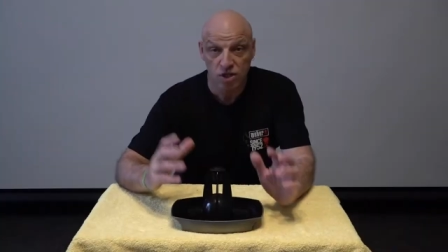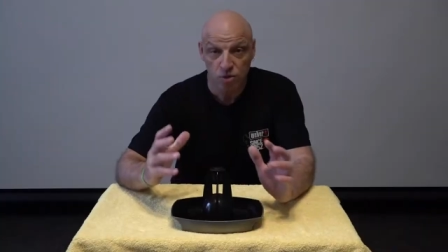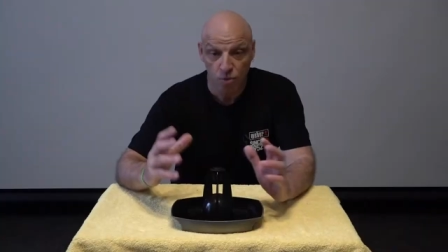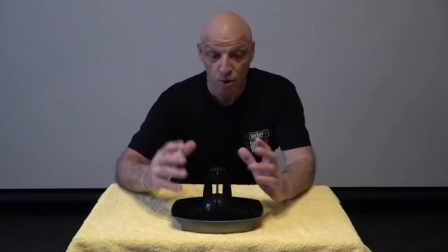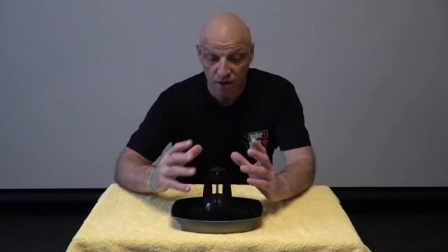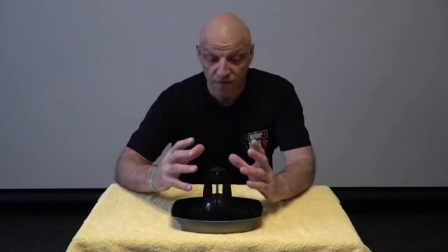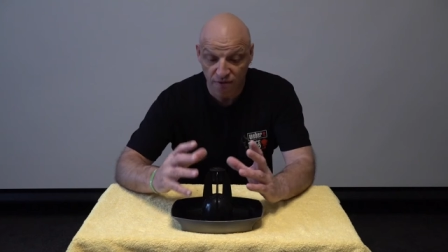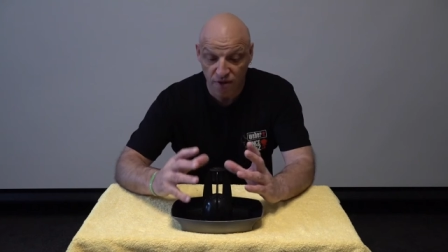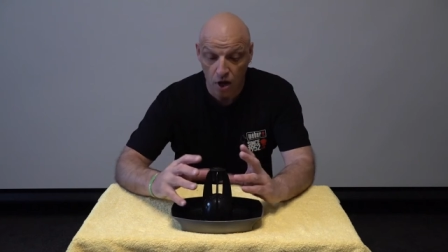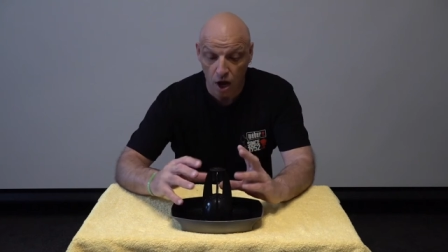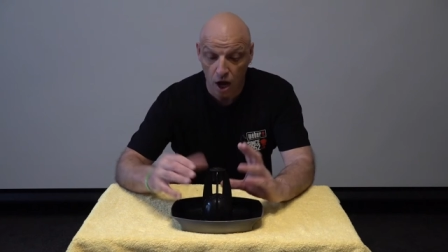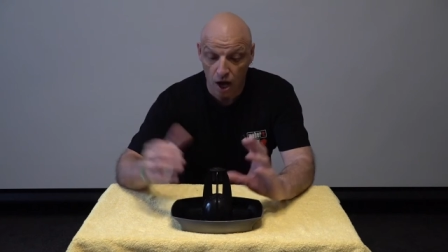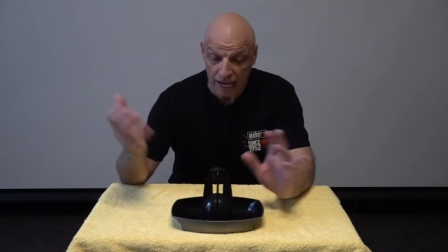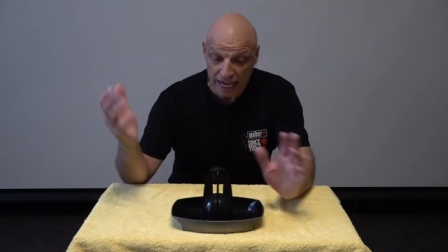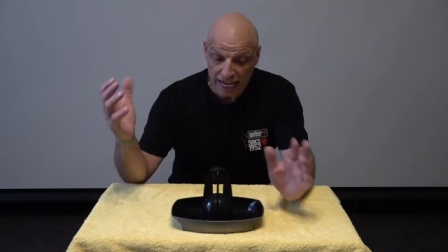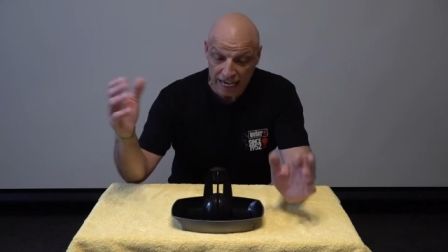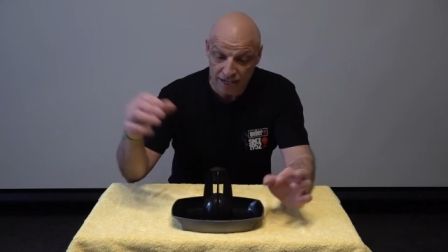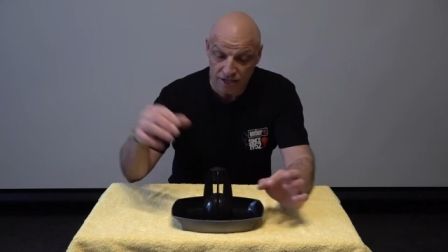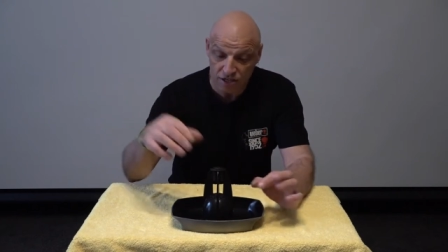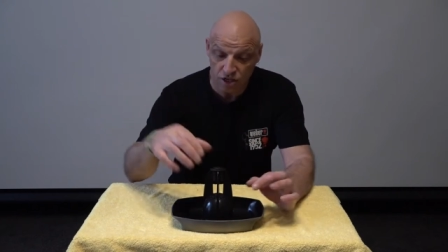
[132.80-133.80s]
so what you've got
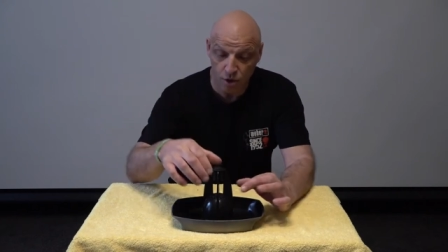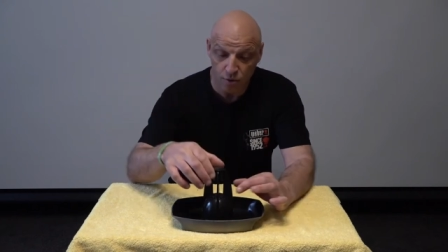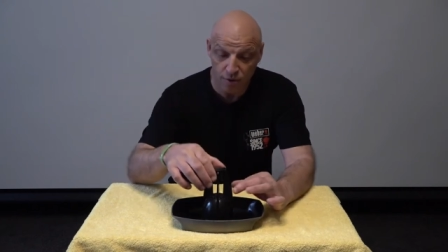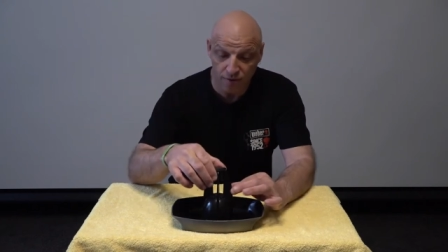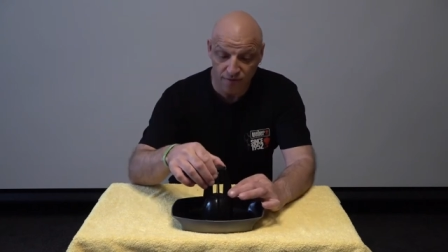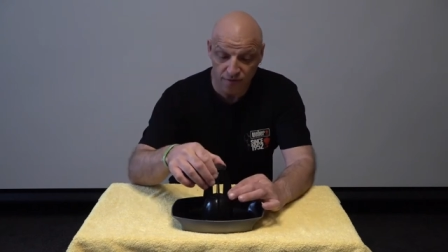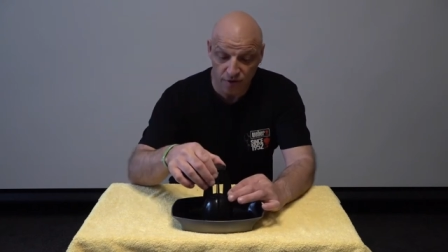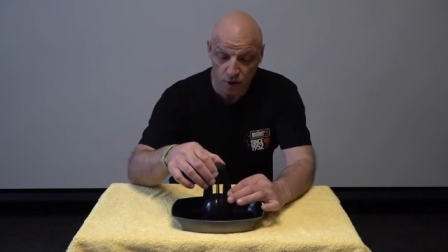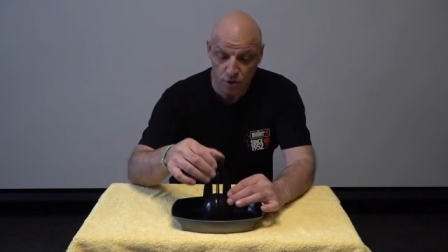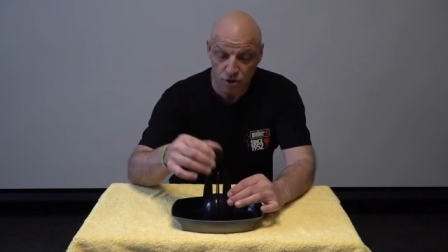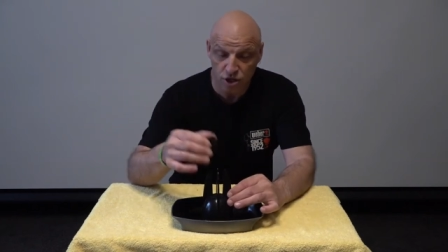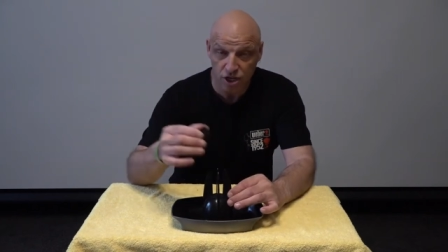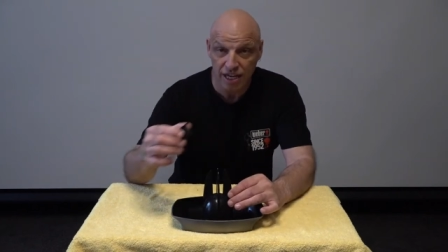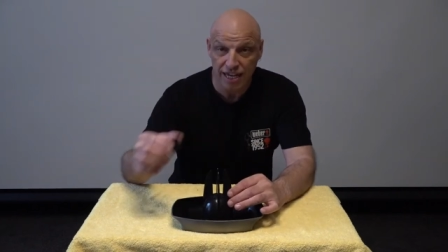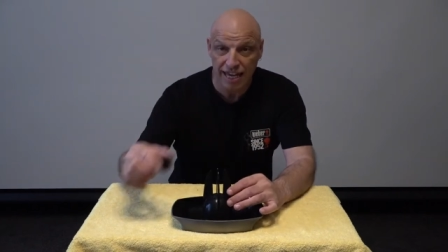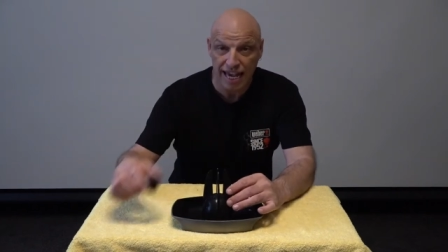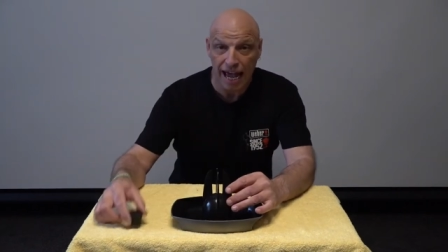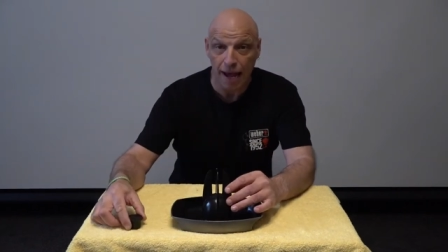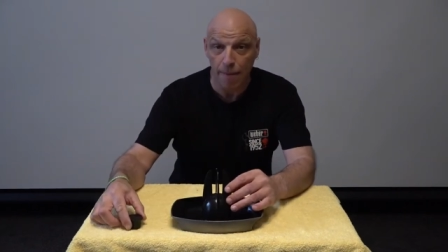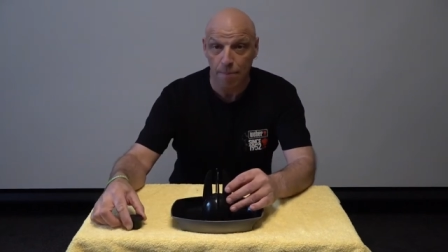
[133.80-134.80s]
is your infusion
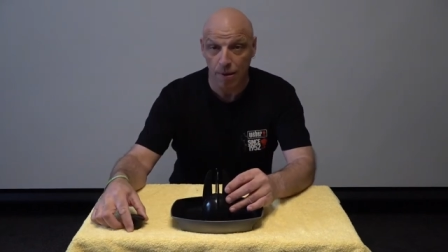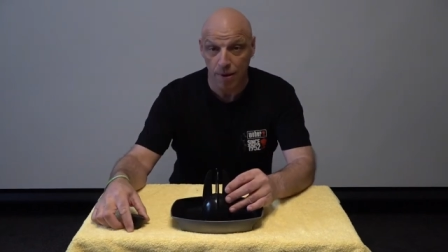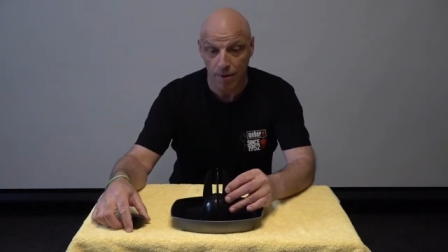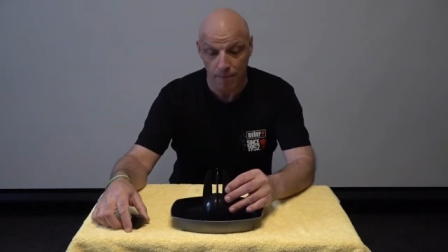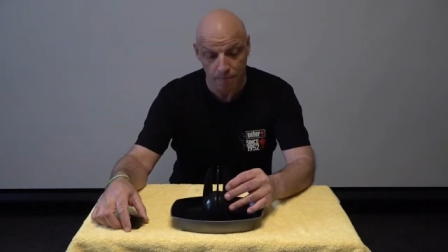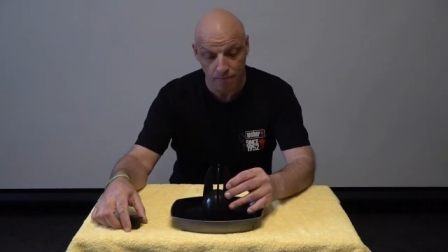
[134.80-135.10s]
cap,